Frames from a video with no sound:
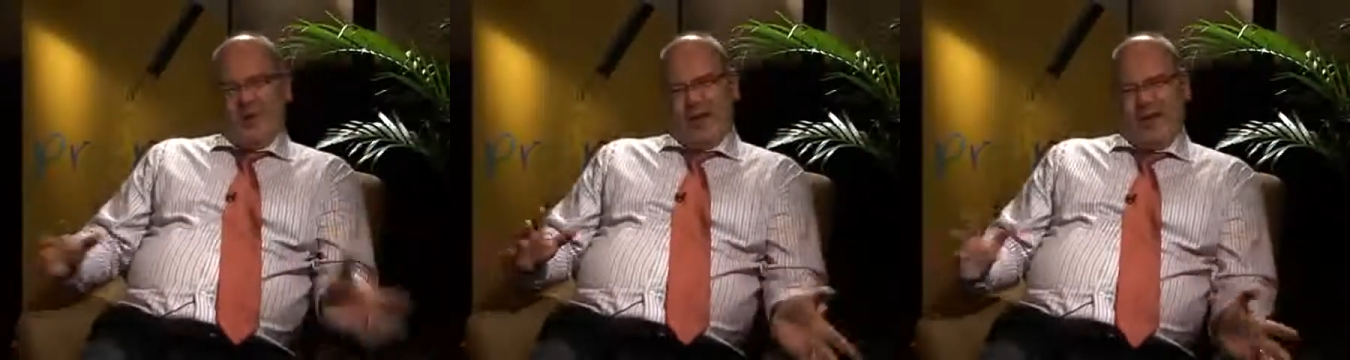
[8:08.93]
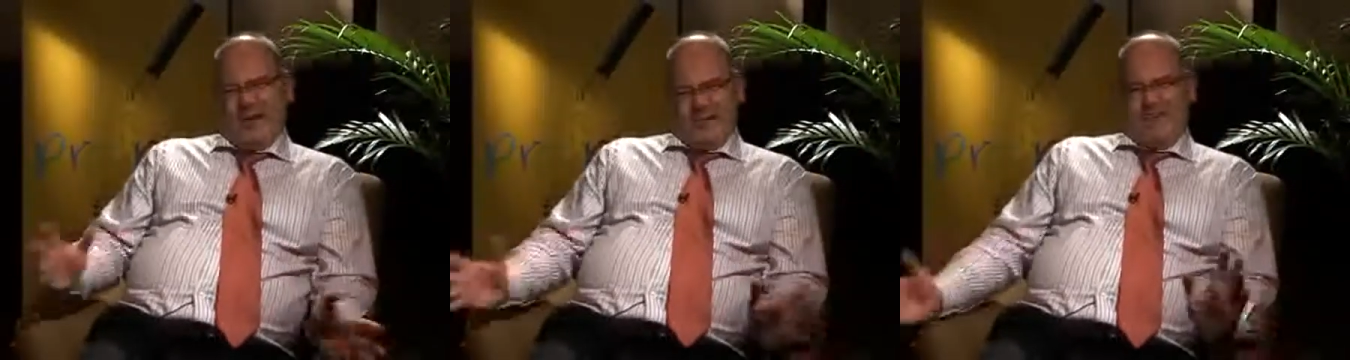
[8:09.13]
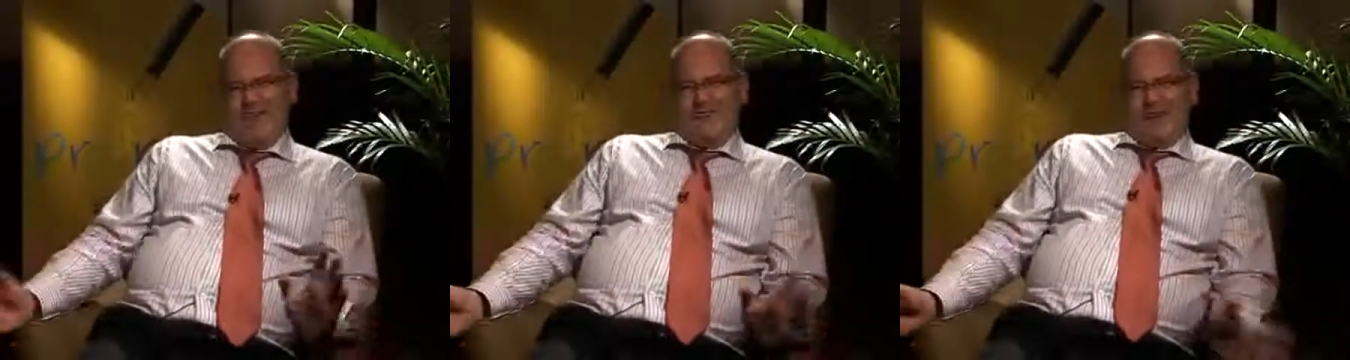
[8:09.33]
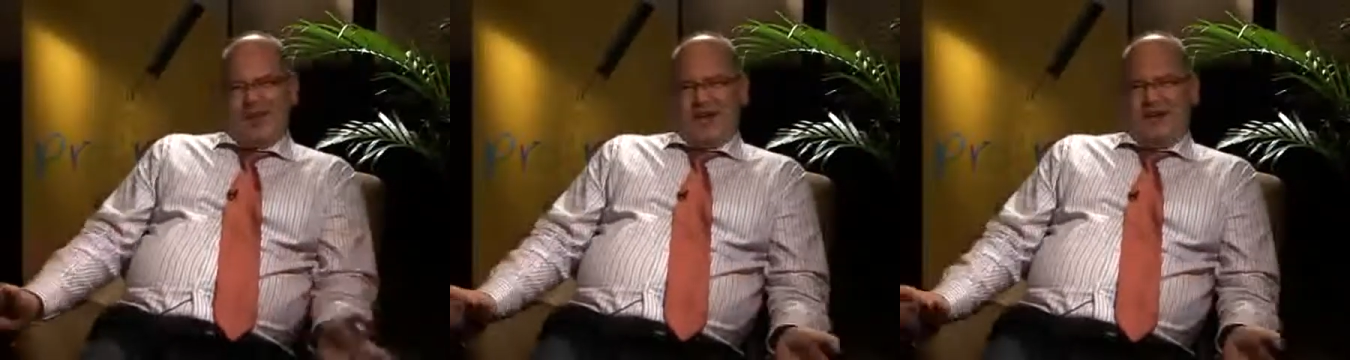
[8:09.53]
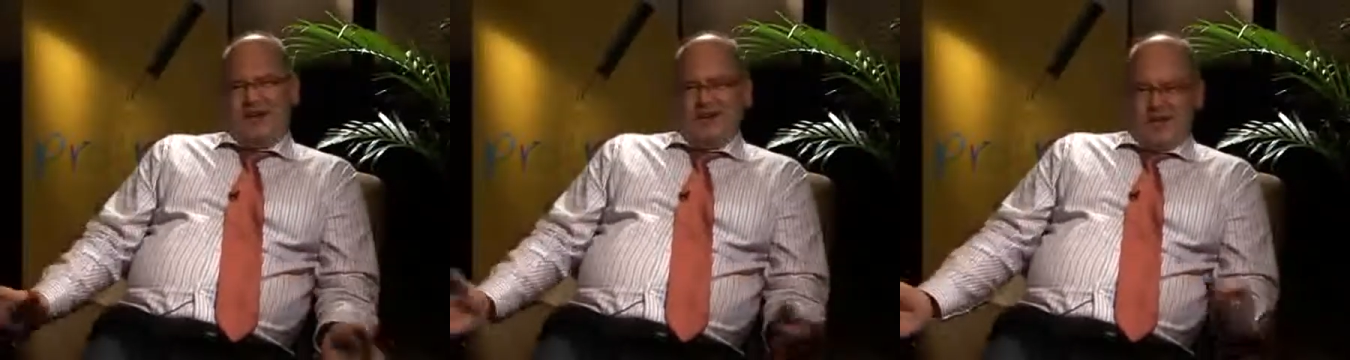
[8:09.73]
but I
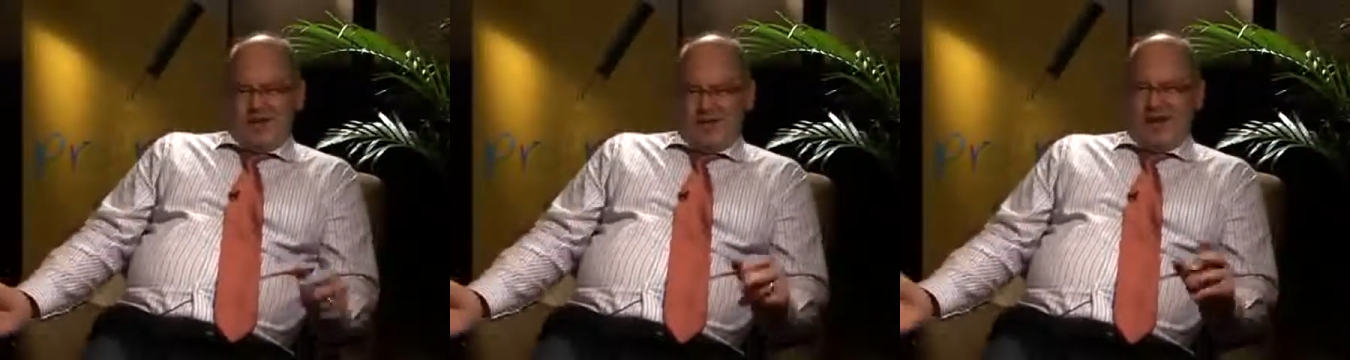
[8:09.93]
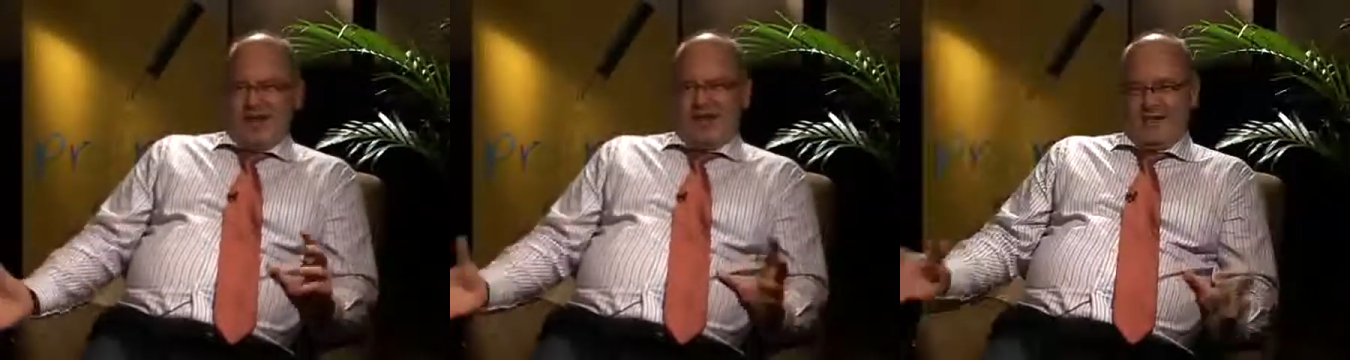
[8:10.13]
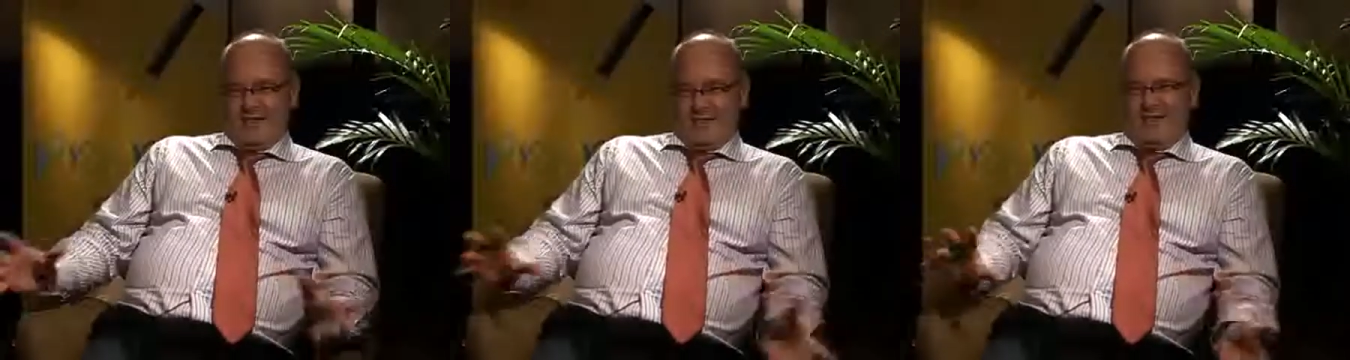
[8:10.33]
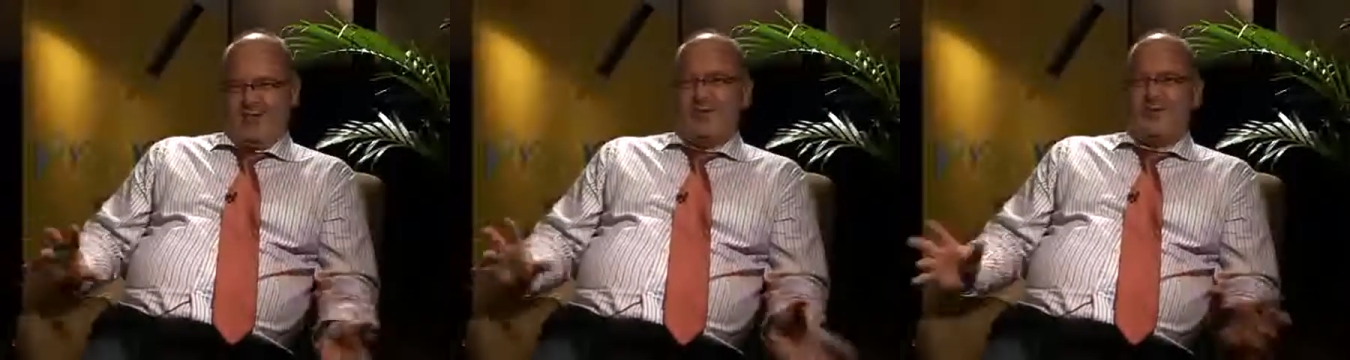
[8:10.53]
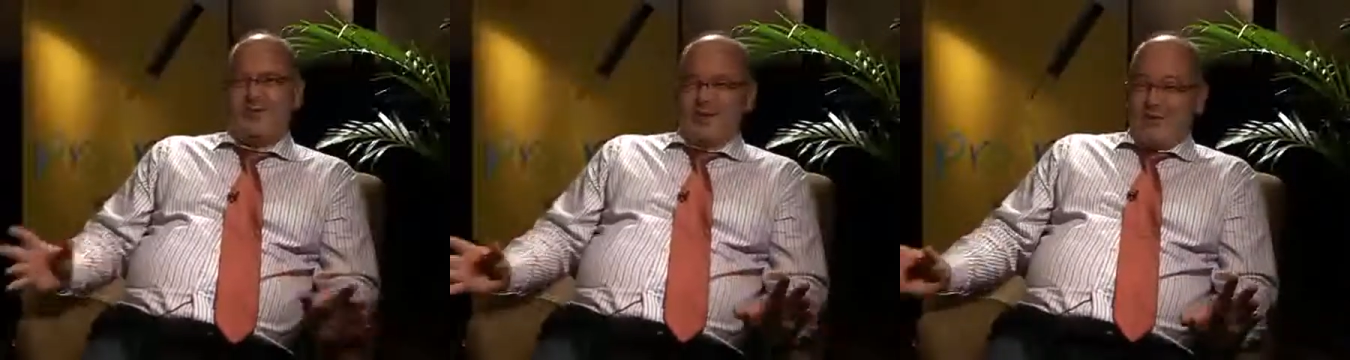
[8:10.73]
really do think they need to
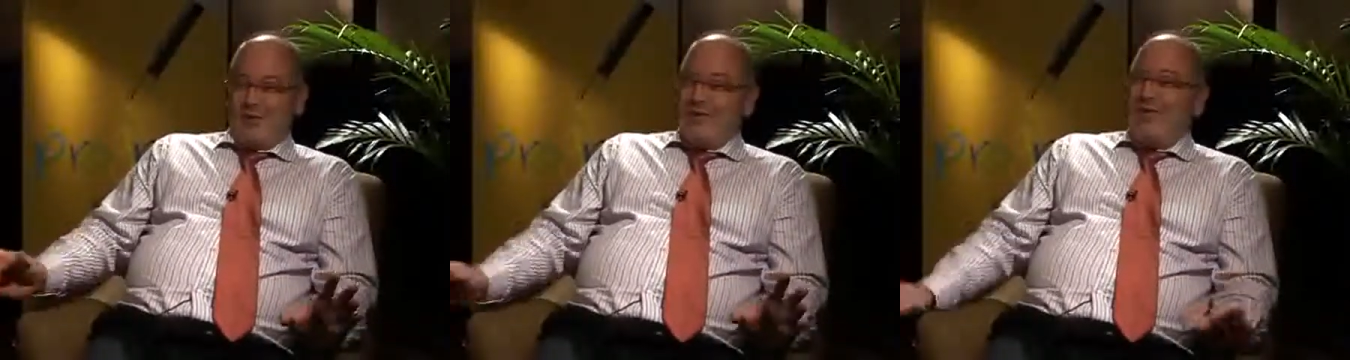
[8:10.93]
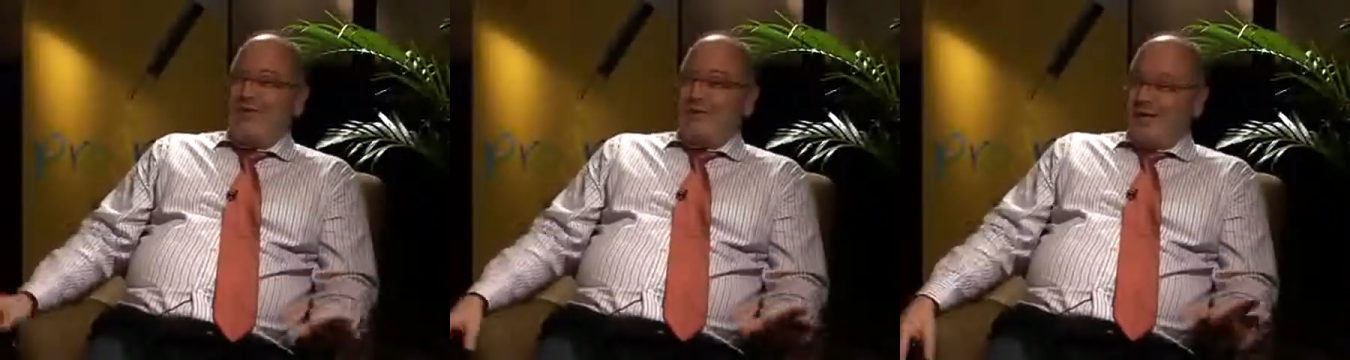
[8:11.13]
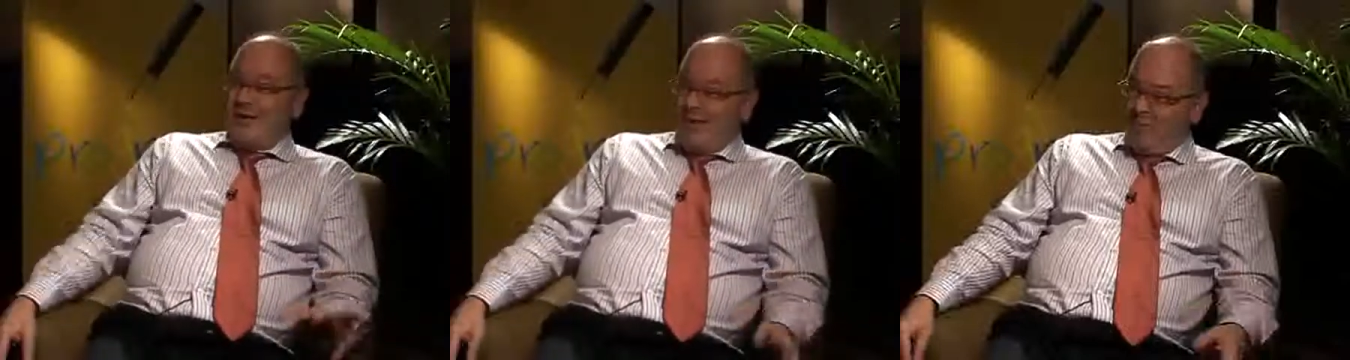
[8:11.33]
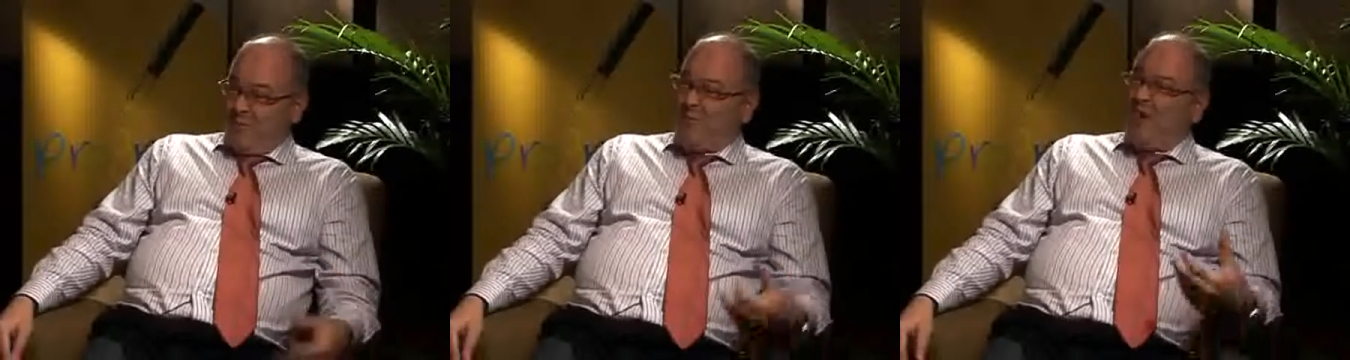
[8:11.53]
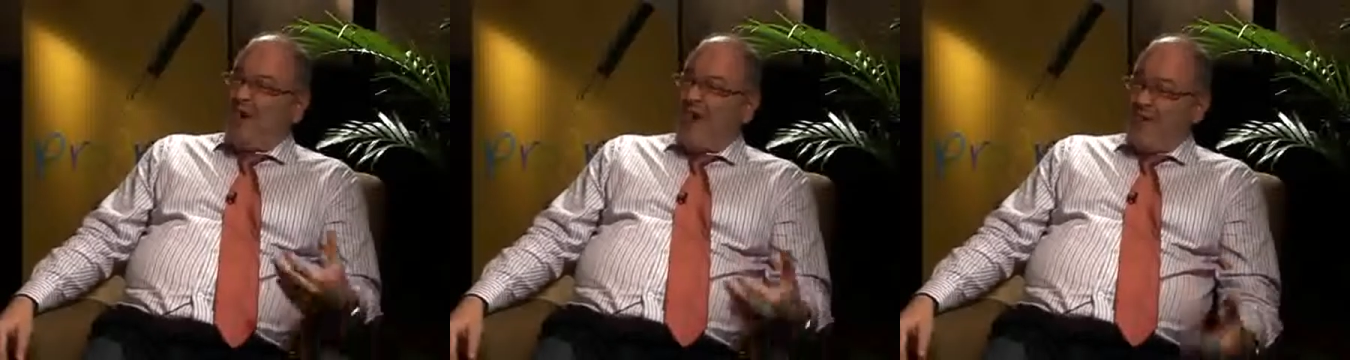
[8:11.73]
choose their words a little
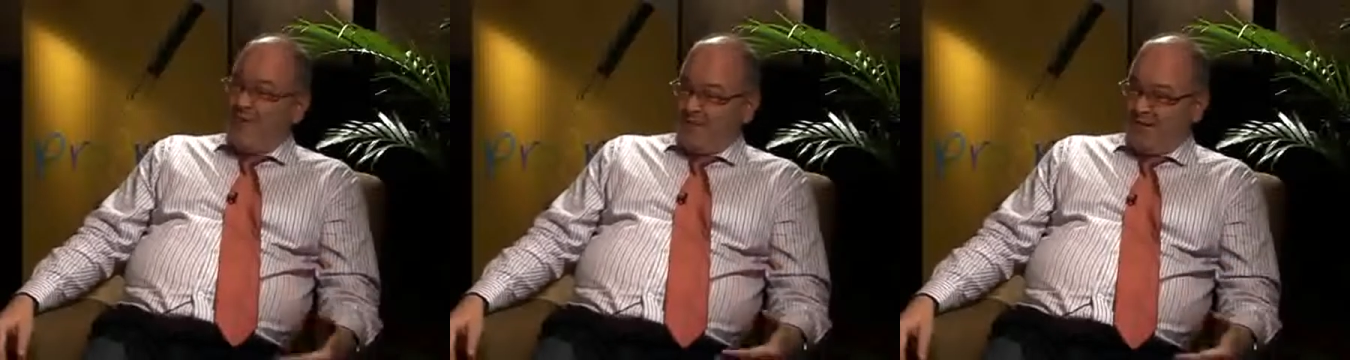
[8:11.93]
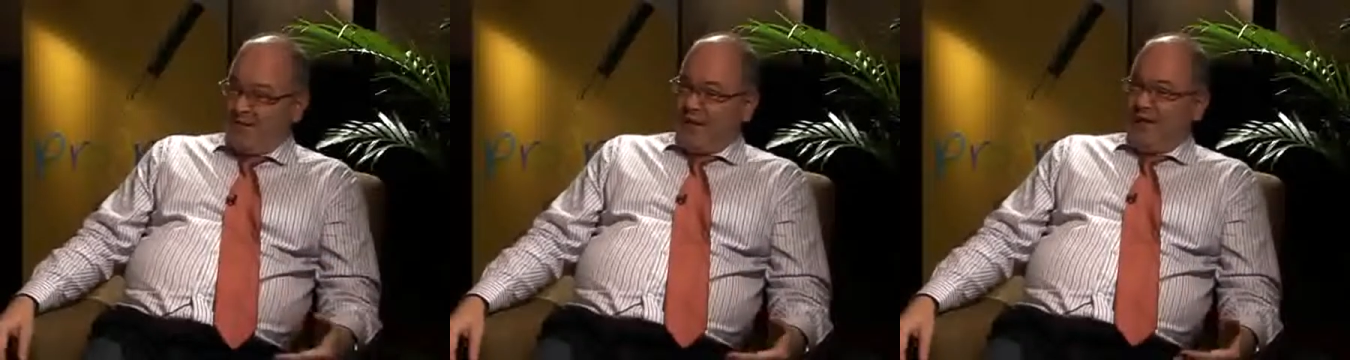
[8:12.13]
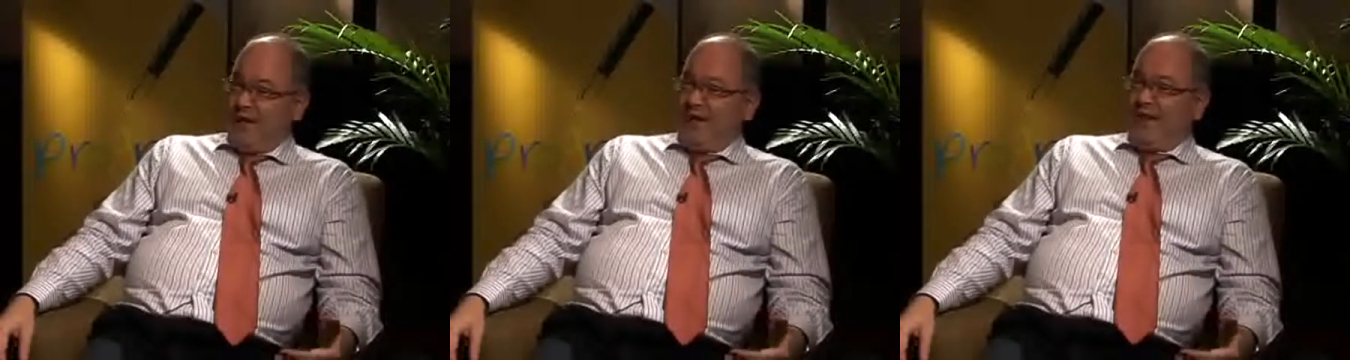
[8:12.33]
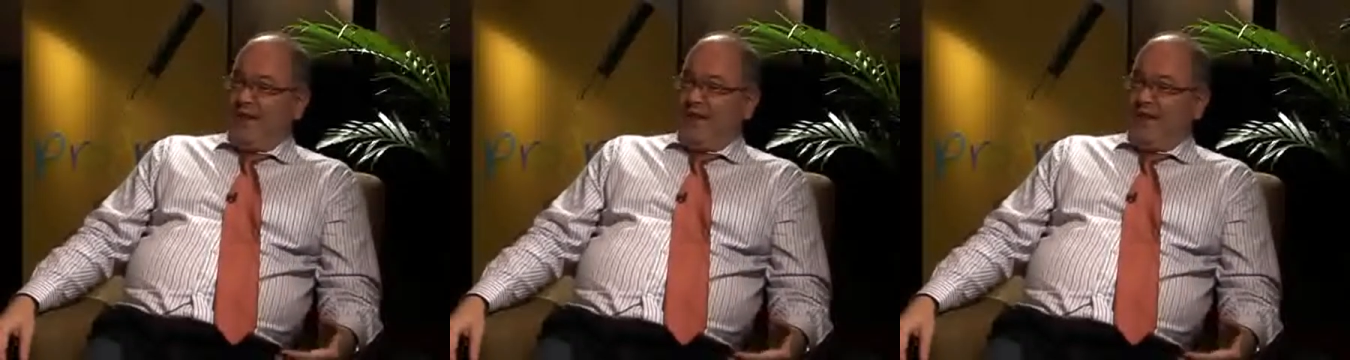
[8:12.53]
more carefully